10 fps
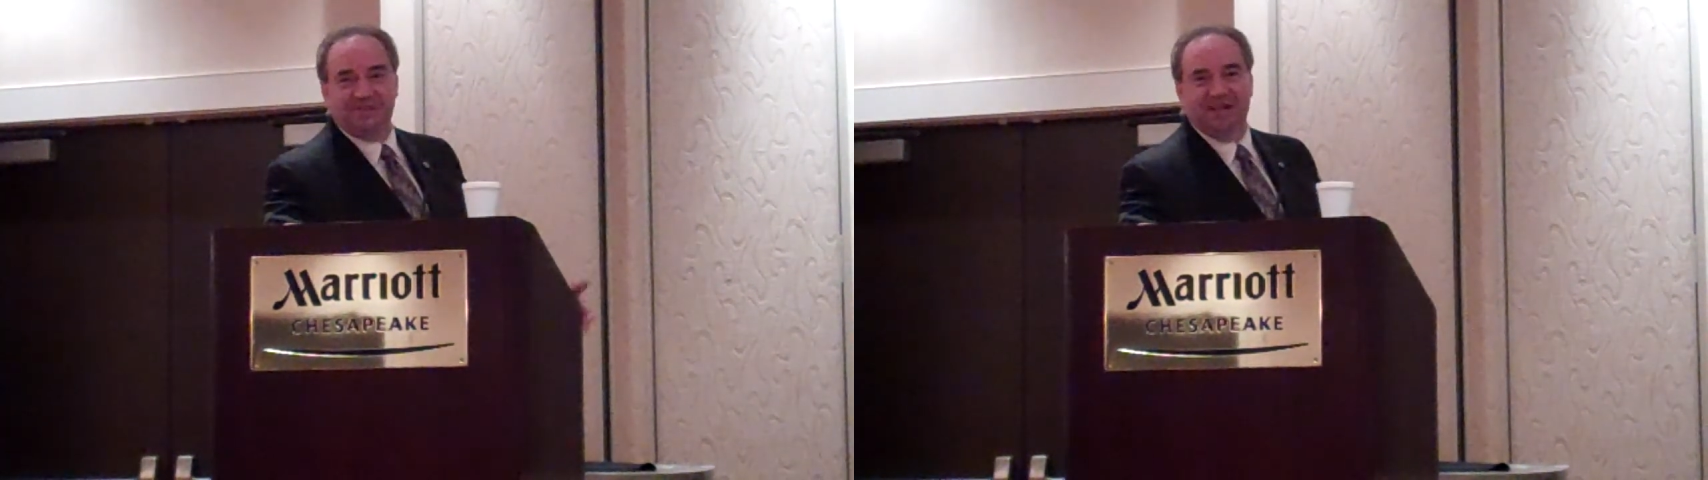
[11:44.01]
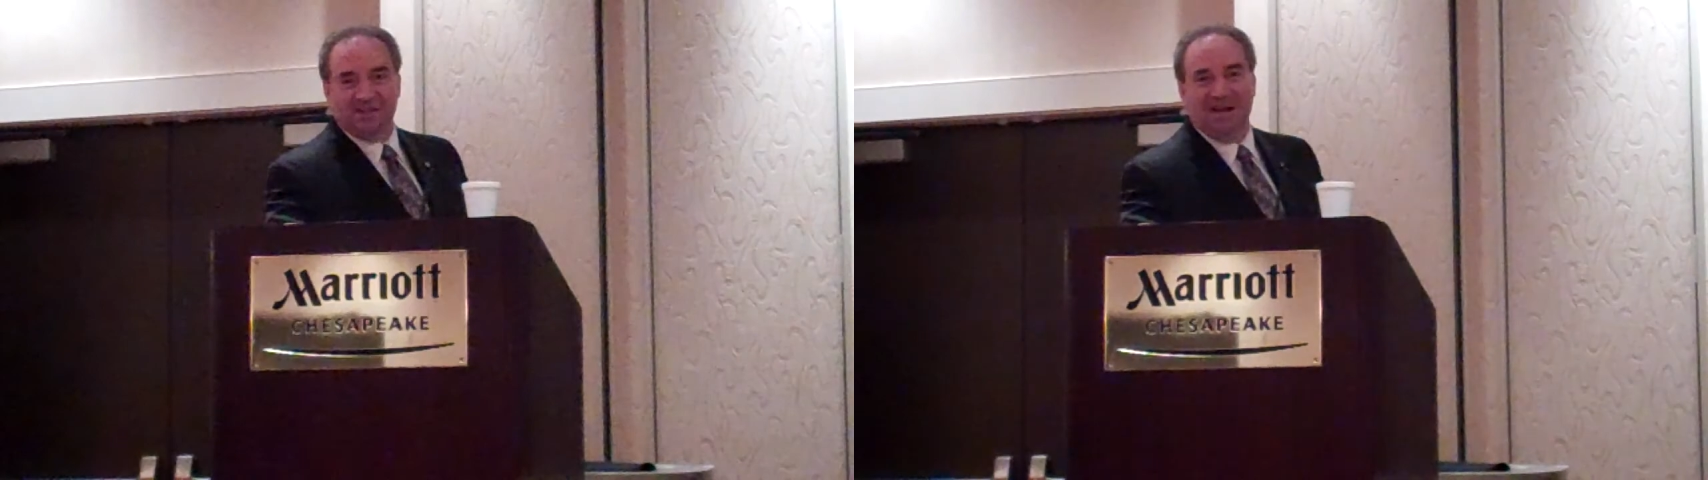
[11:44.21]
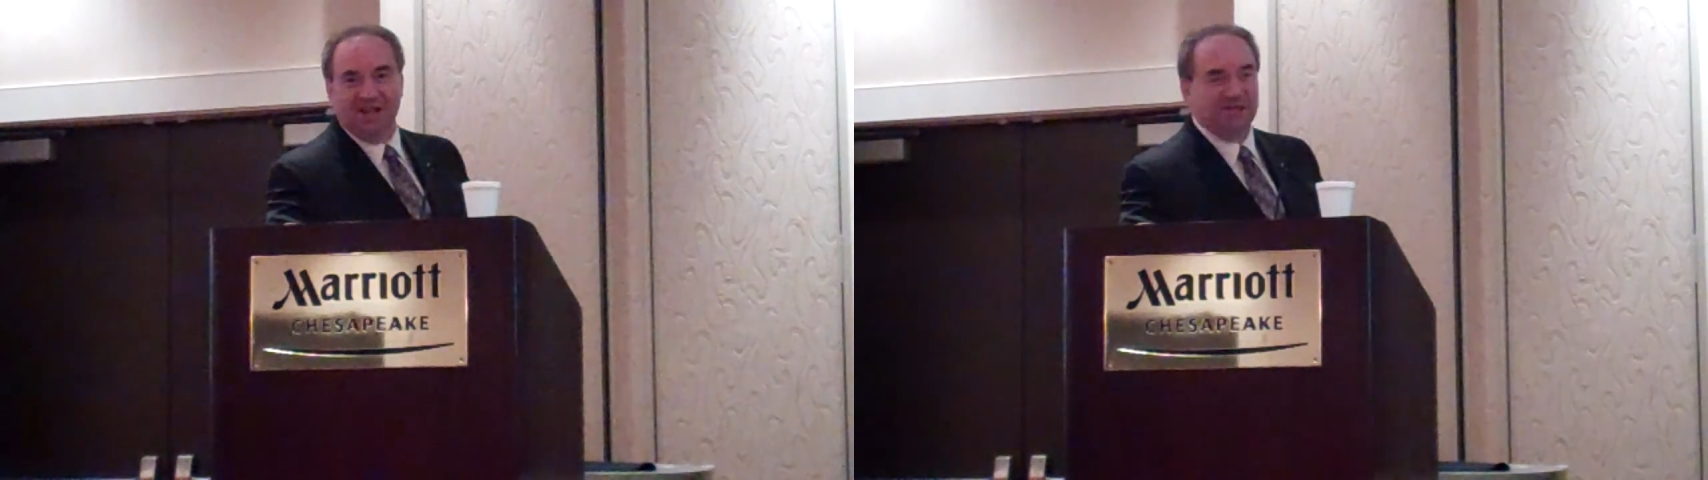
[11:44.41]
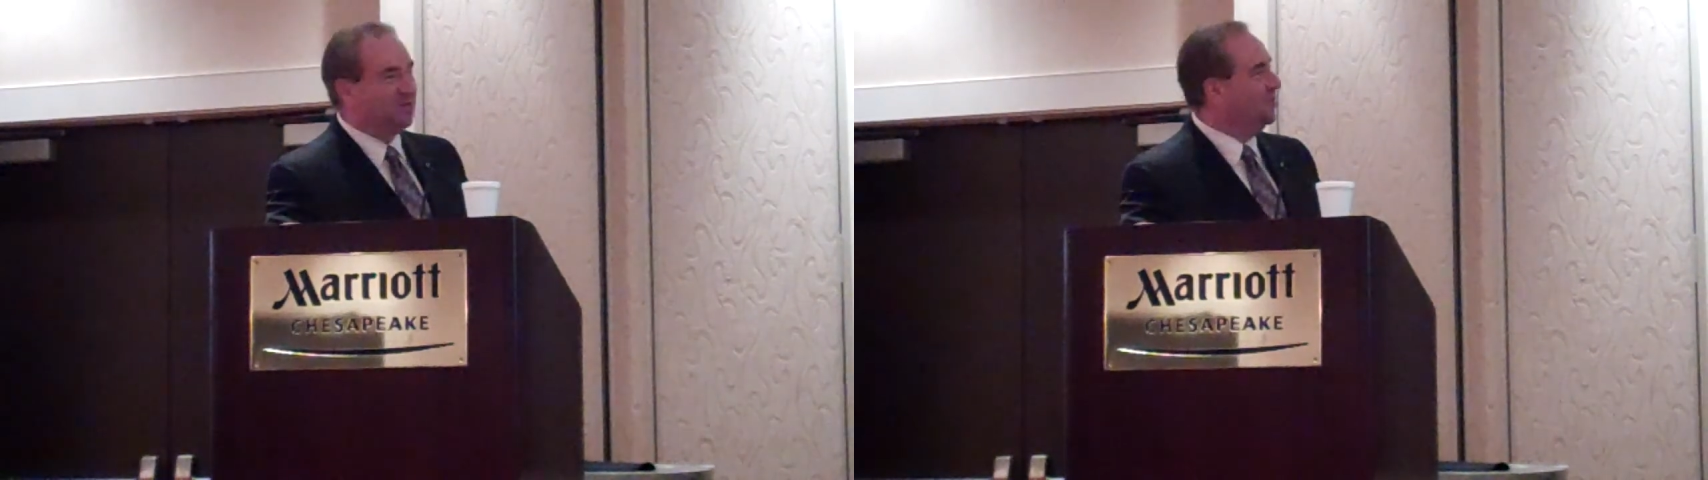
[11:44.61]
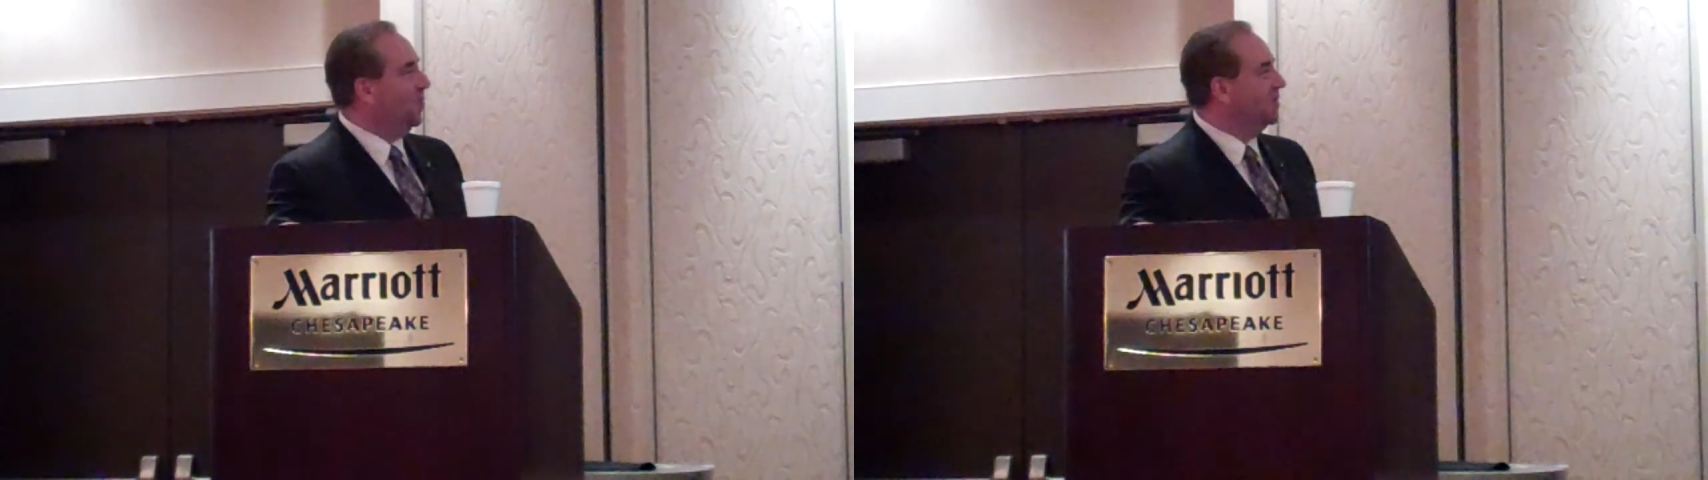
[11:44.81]

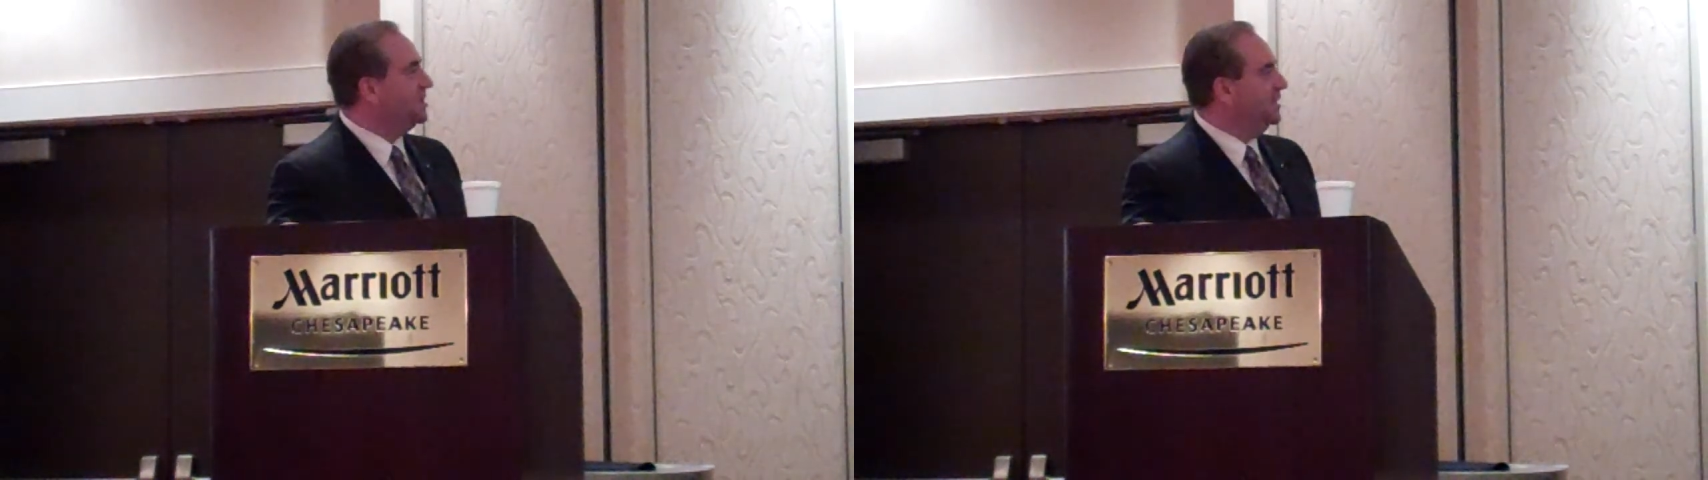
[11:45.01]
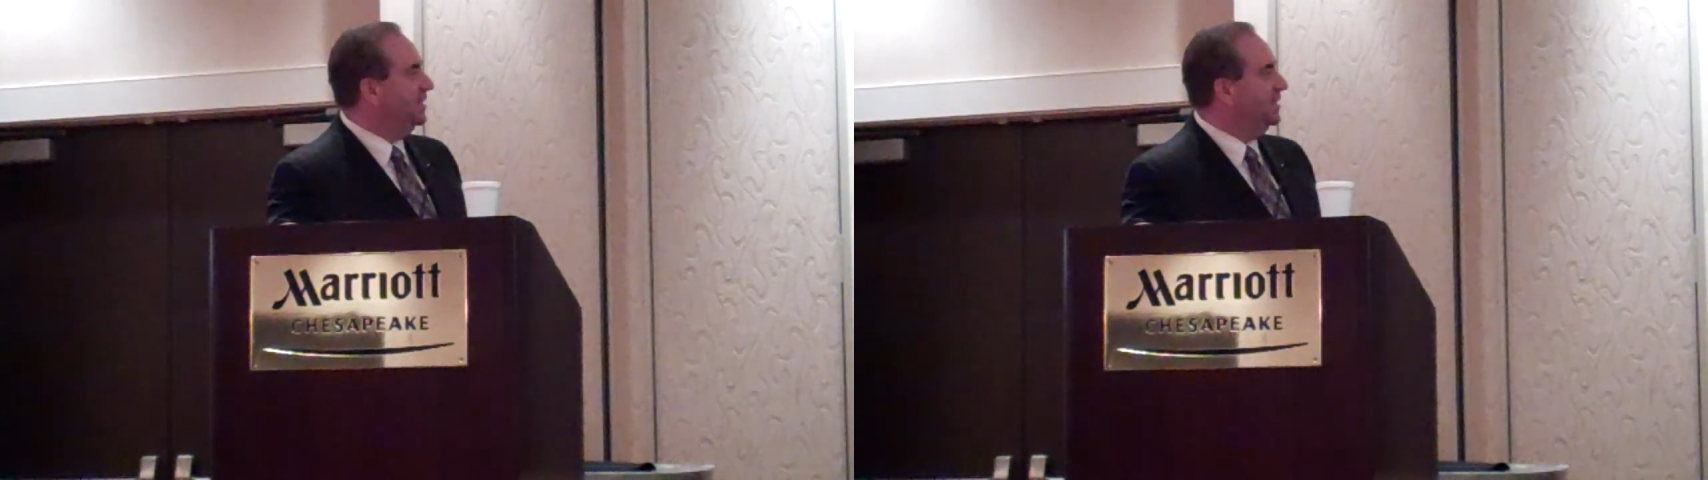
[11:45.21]
technology works.